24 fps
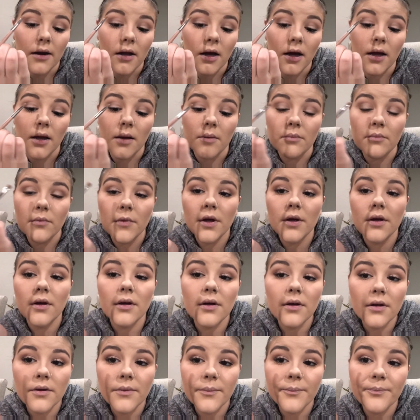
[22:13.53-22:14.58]
I
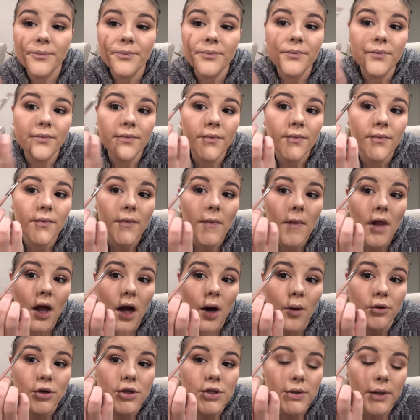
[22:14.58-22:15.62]

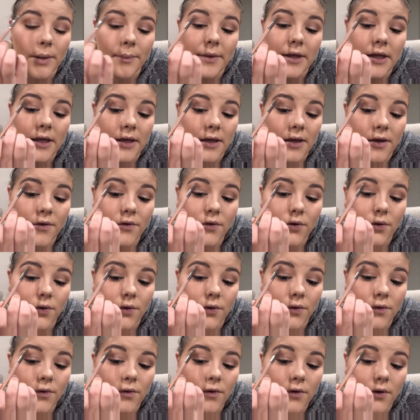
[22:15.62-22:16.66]
want to do up here
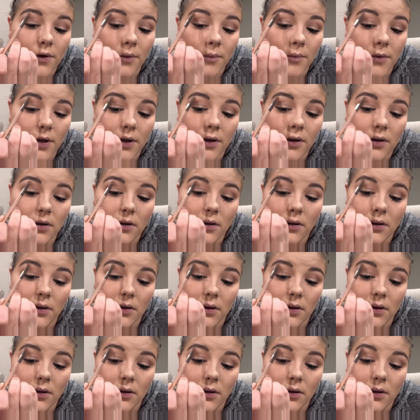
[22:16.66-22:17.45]
too, so I'm gonna